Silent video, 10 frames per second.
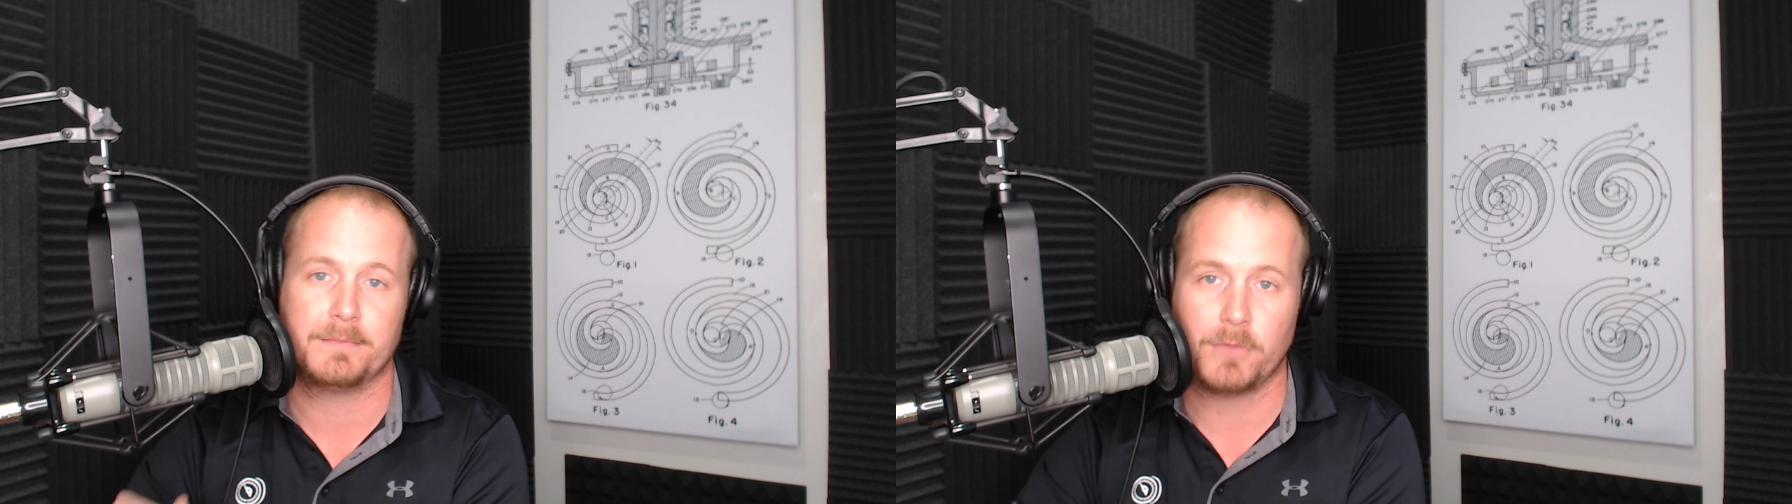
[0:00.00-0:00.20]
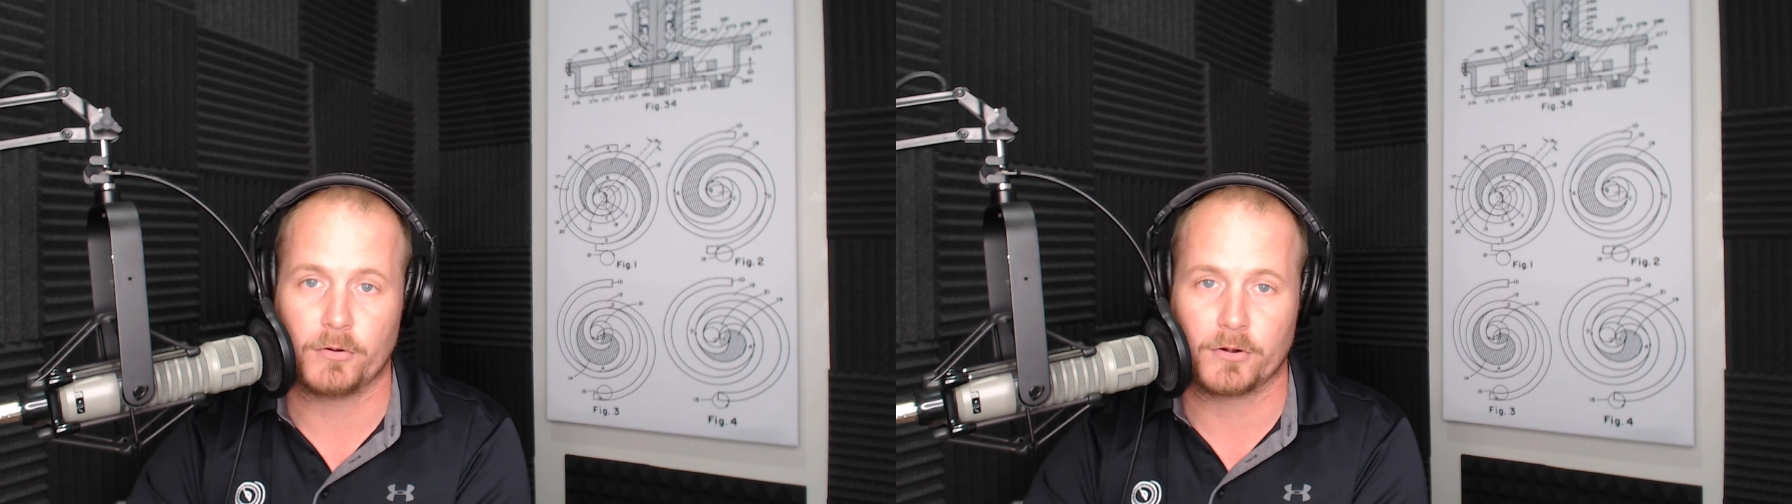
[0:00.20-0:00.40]

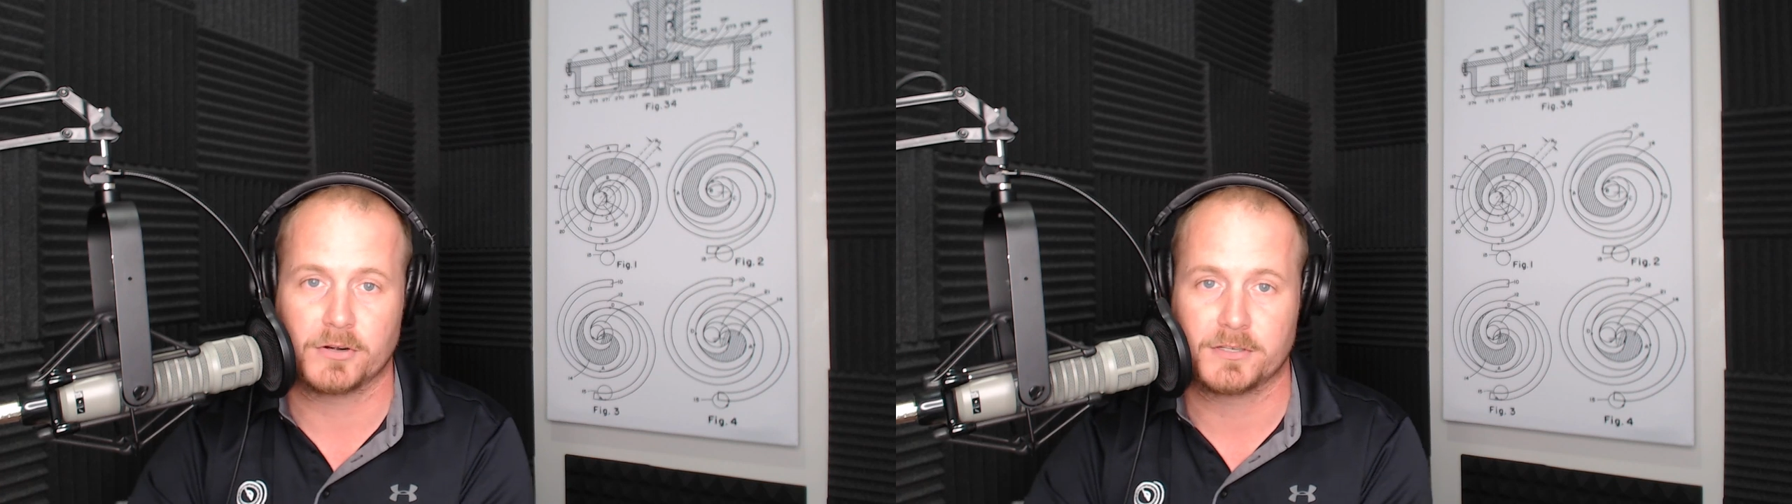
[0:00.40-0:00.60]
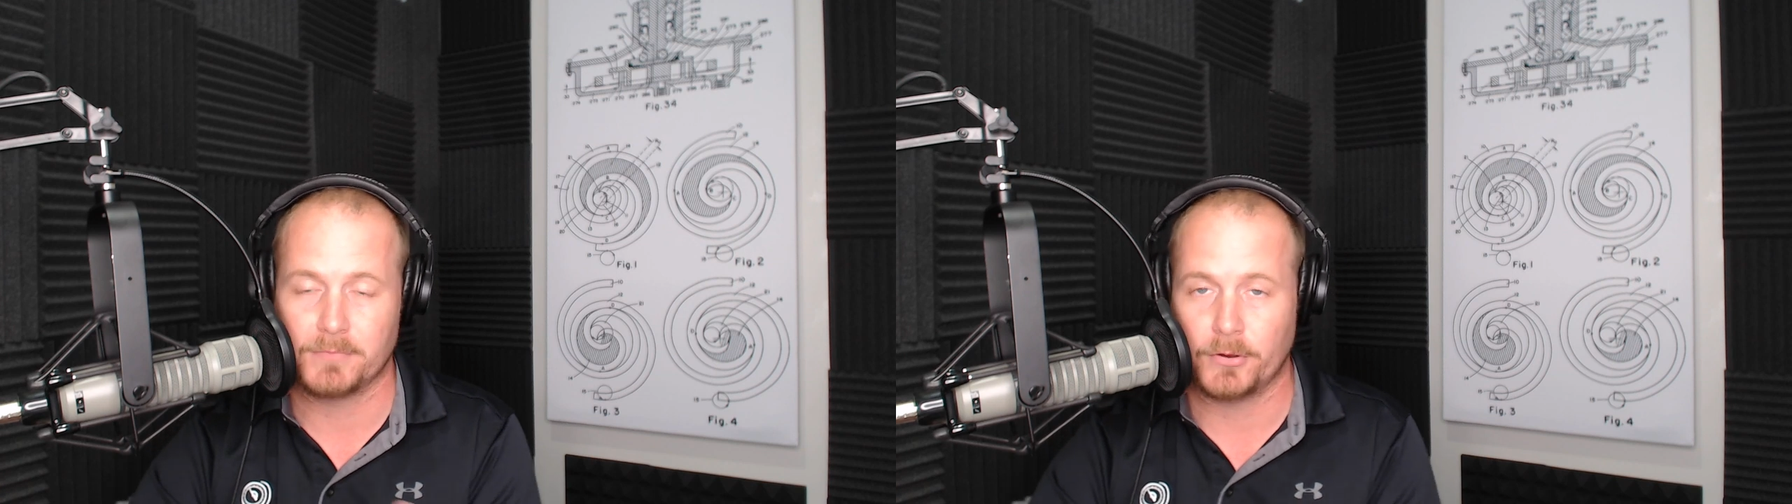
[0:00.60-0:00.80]

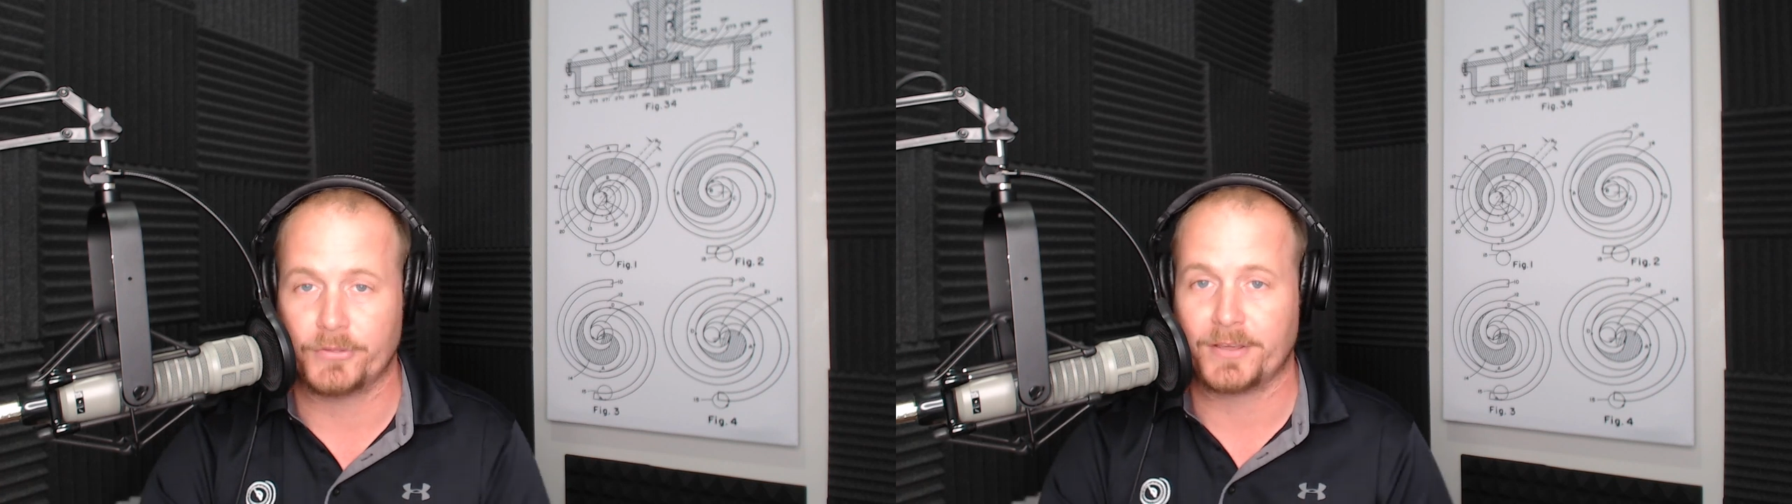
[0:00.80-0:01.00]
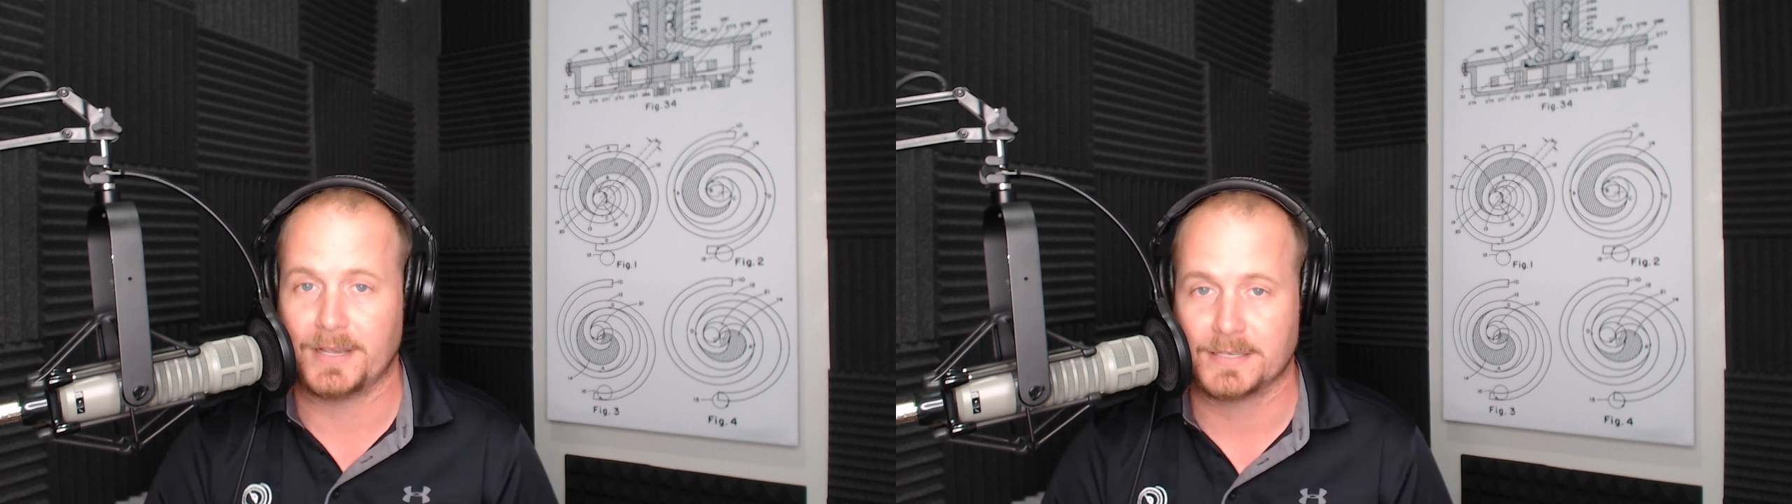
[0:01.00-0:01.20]
motors, in
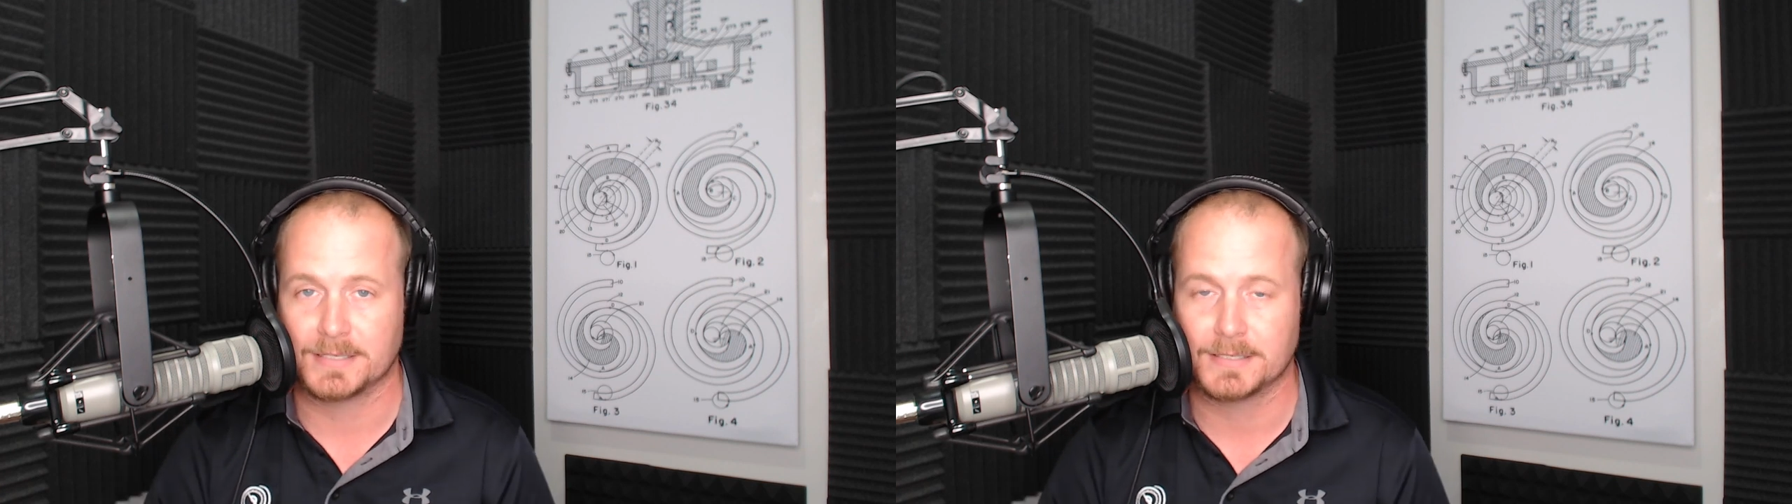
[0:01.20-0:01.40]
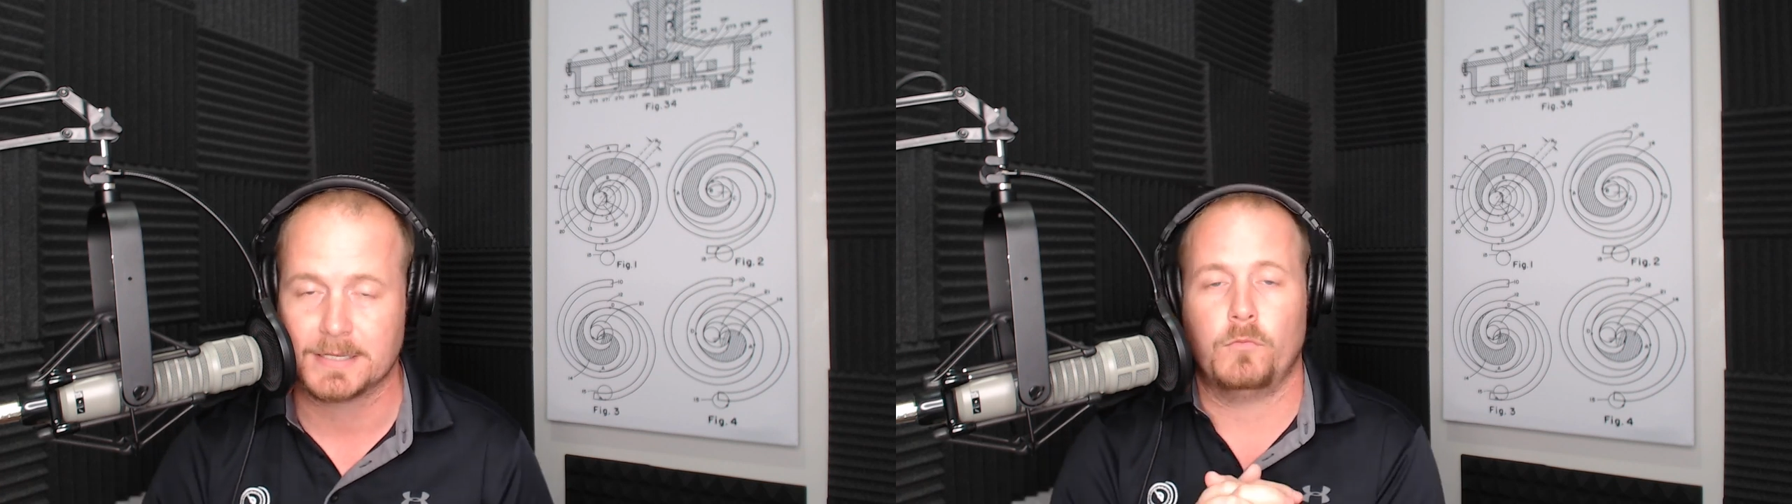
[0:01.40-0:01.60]
both
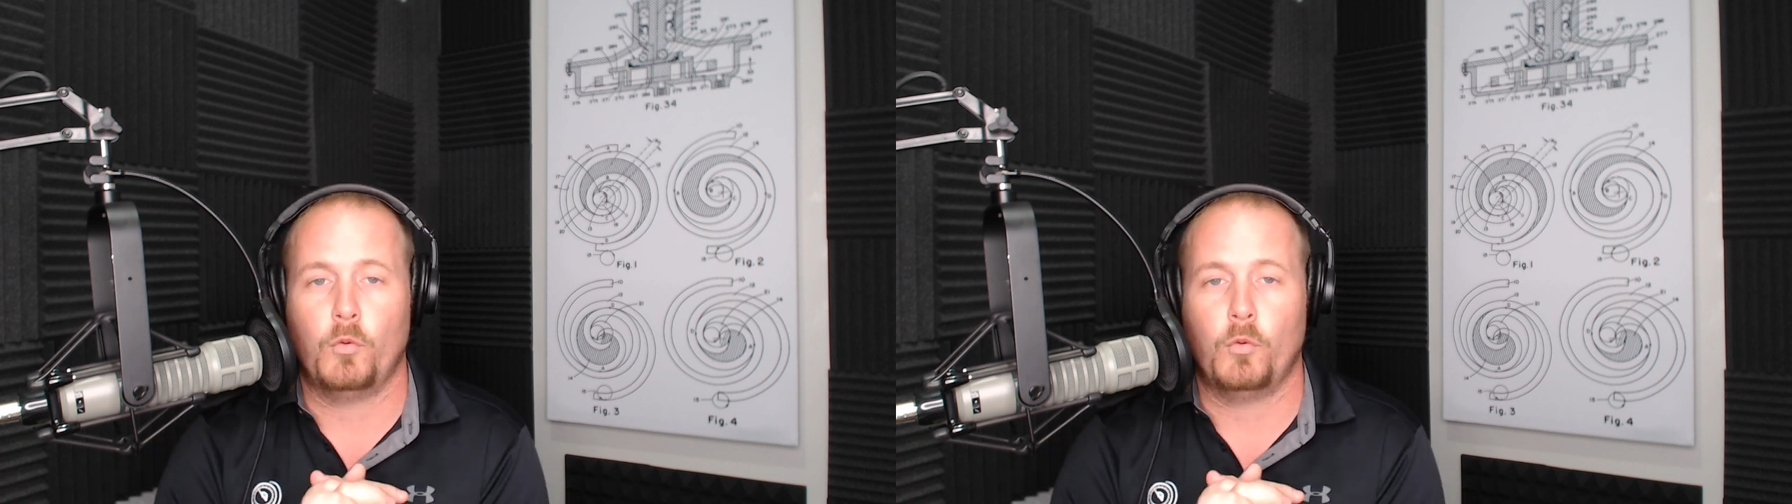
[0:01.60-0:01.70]
cases,